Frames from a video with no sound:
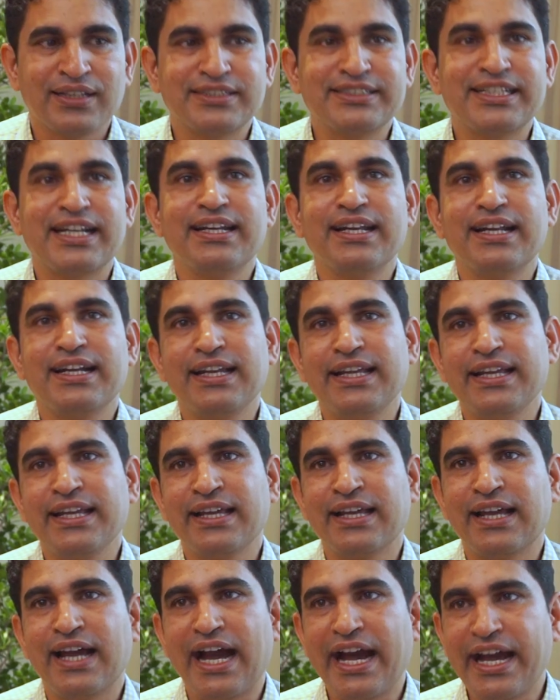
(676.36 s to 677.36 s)

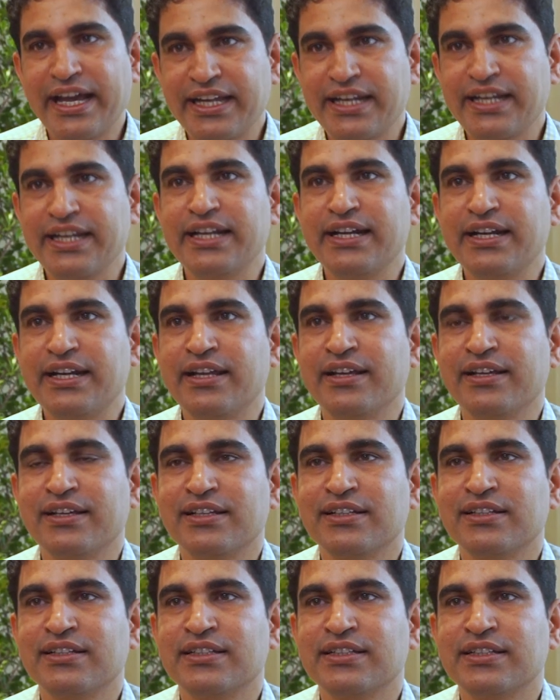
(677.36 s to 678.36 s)
Generally, I
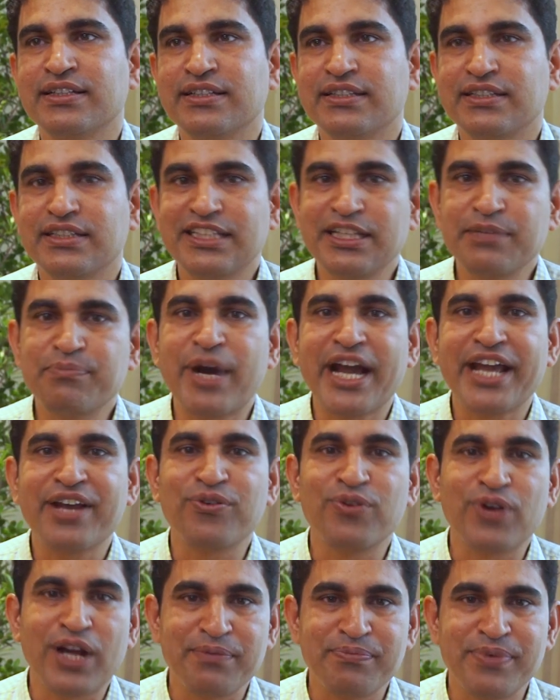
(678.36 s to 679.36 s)
read the
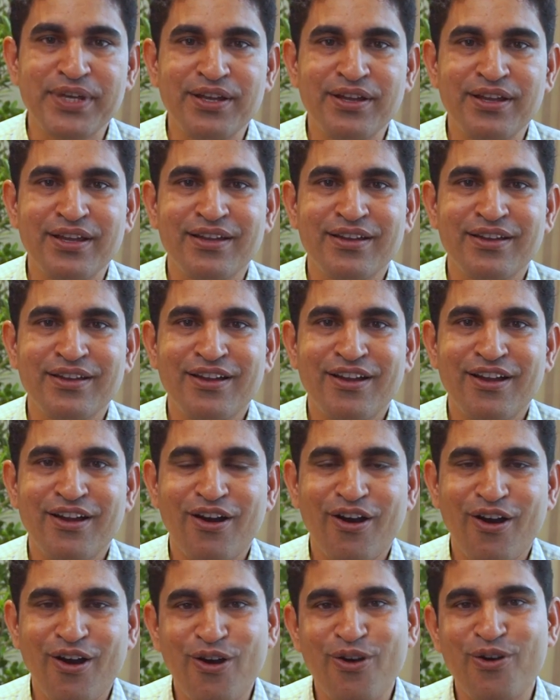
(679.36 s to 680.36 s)
biography
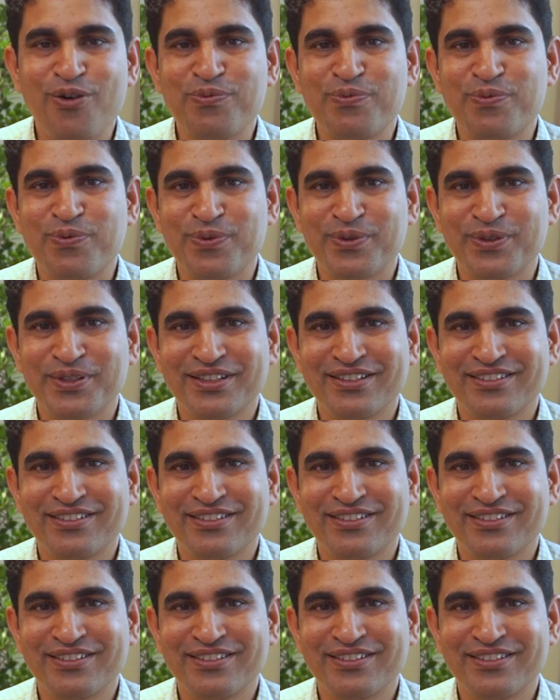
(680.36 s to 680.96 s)
of